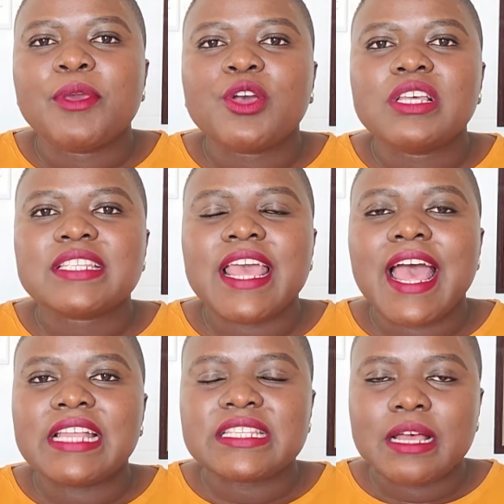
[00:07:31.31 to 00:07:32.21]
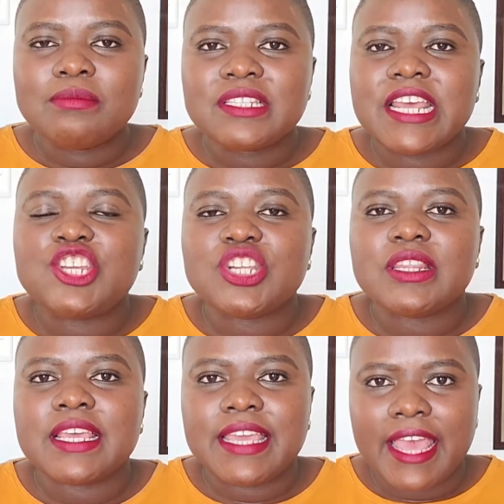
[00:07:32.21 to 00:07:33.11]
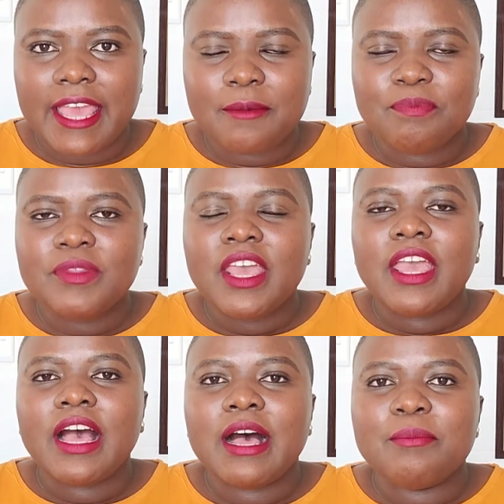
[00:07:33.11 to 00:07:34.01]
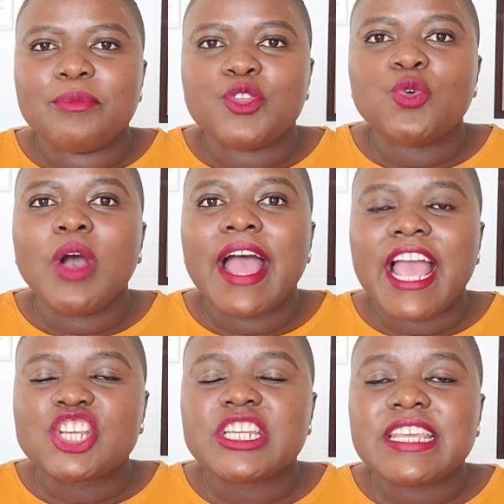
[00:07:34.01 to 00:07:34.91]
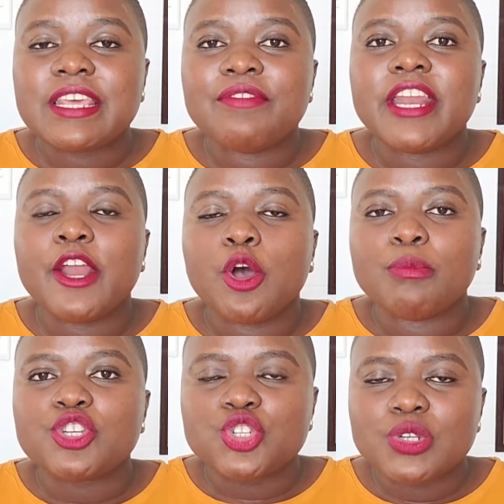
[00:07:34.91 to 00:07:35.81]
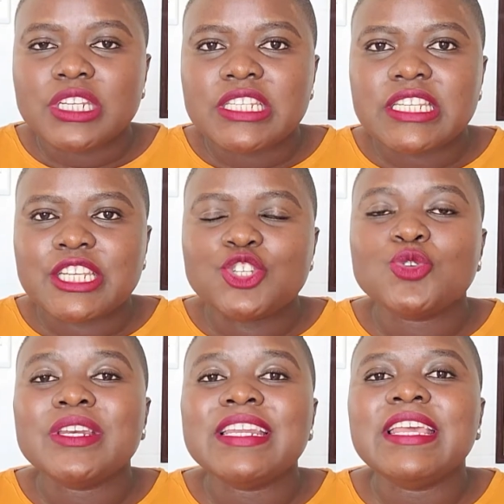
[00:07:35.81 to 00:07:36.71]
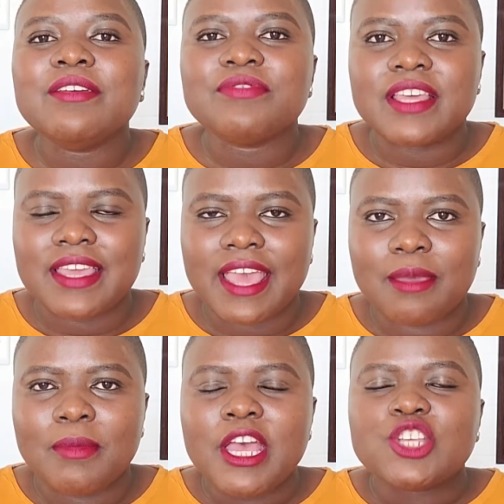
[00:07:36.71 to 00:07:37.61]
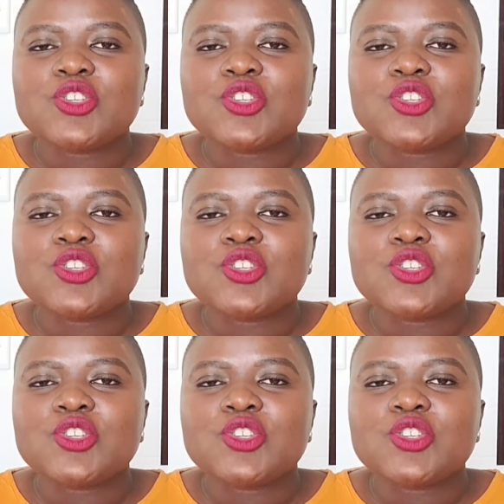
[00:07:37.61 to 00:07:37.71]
Because at some stage in the game, you are actually given an opportunity to leave the game.